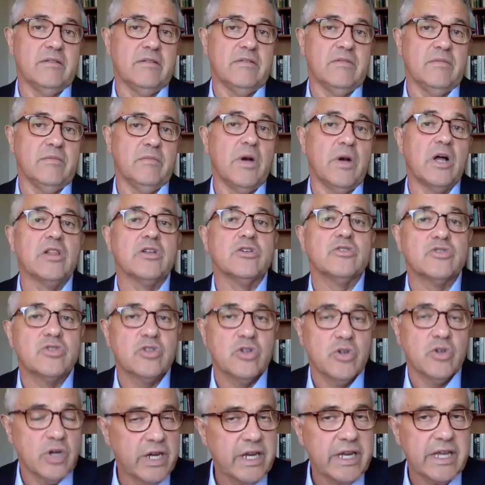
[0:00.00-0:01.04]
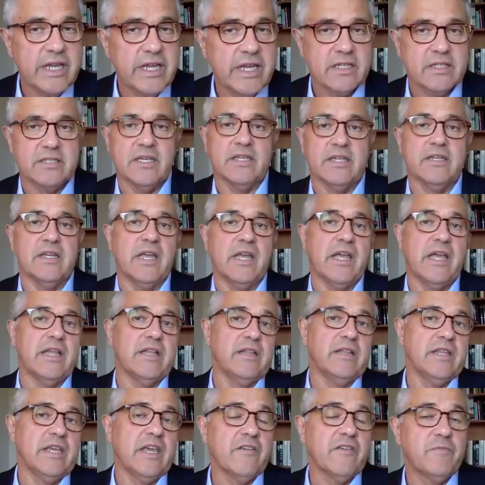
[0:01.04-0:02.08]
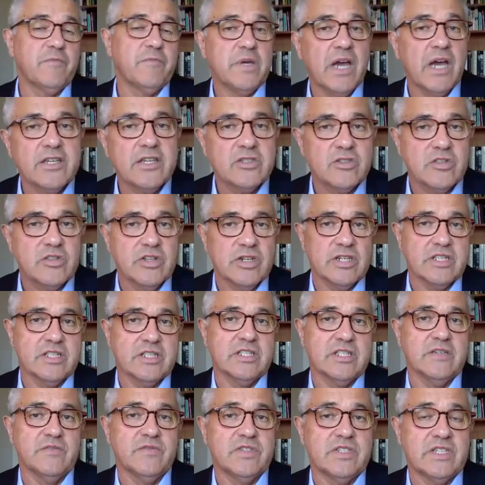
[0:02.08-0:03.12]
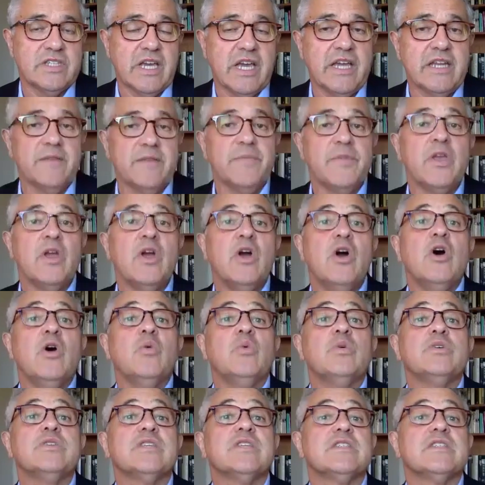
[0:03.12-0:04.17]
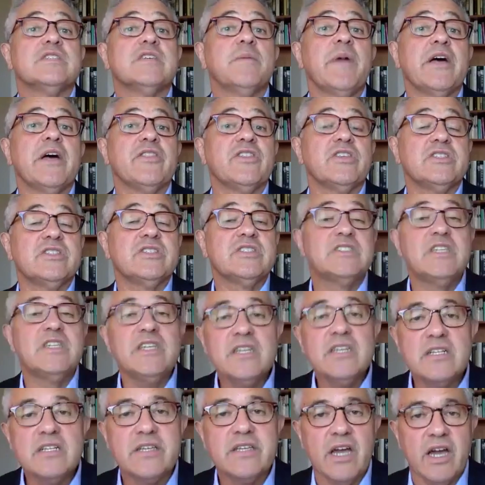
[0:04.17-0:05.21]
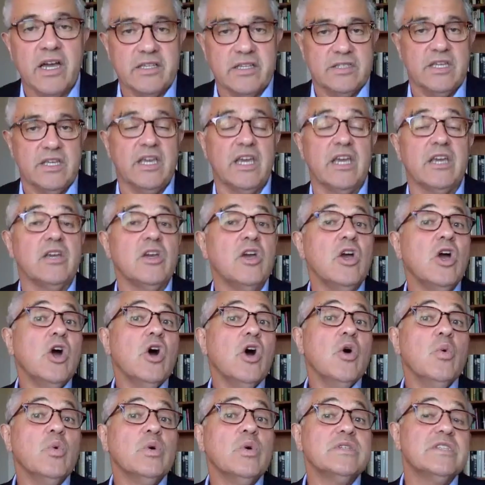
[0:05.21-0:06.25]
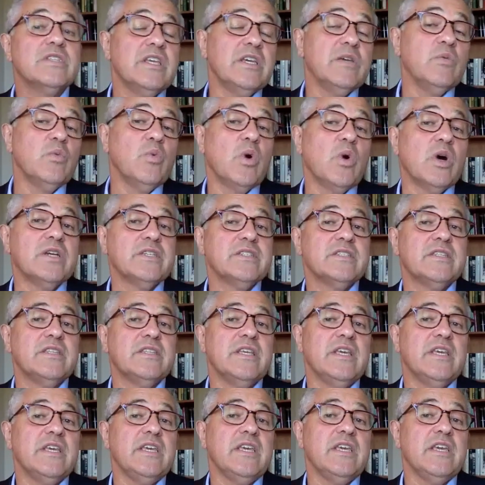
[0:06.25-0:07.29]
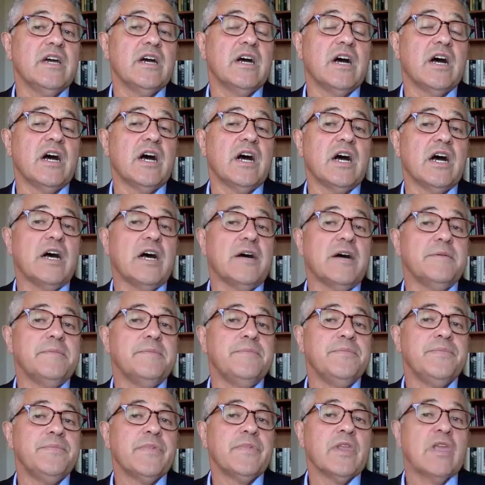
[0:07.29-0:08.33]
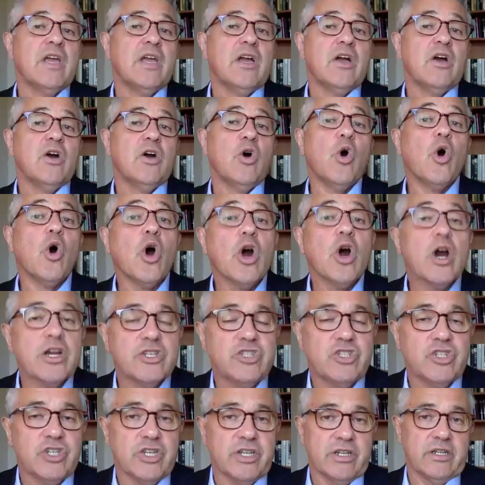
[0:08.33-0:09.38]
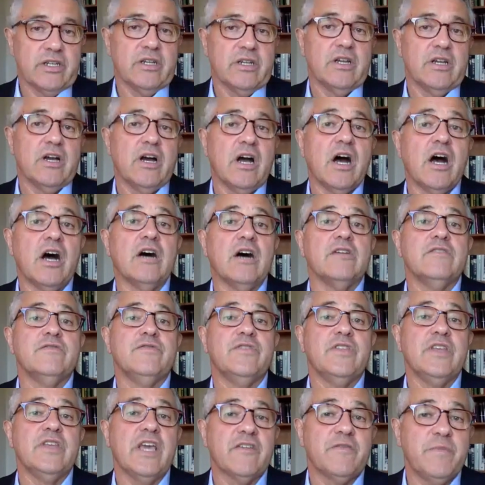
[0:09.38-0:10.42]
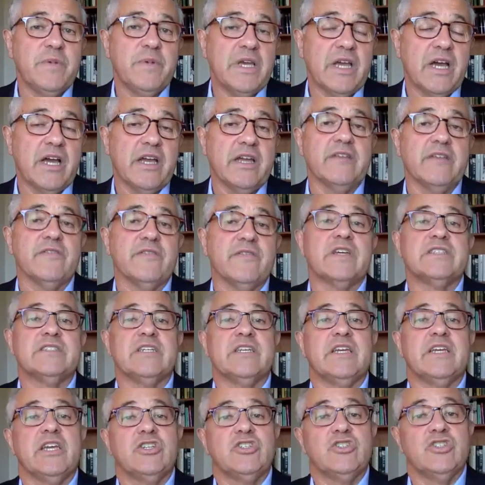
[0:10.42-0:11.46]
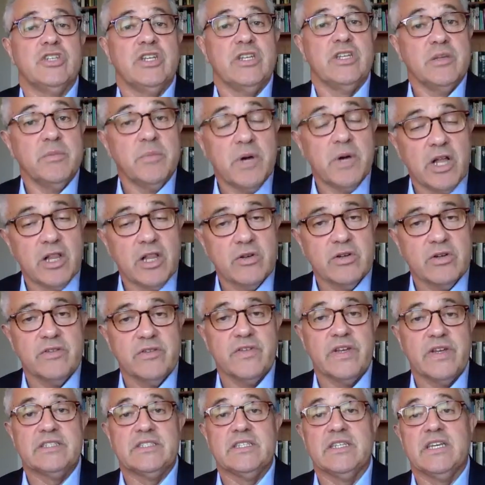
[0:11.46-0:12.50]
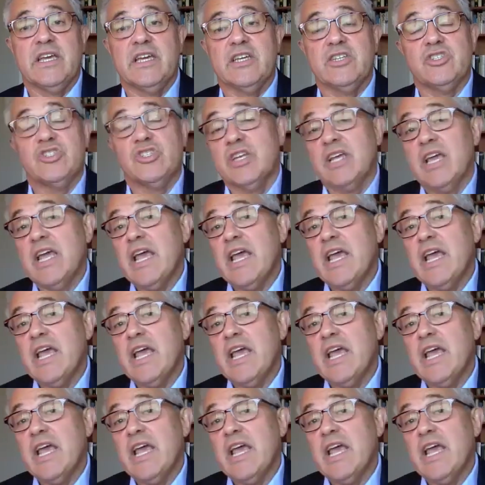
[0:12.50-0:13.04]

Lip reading: Mueller's critics and the FBI's critics have said was that somehow the Steele dossier was the origin of the FBI investigation and the Mueller investigation,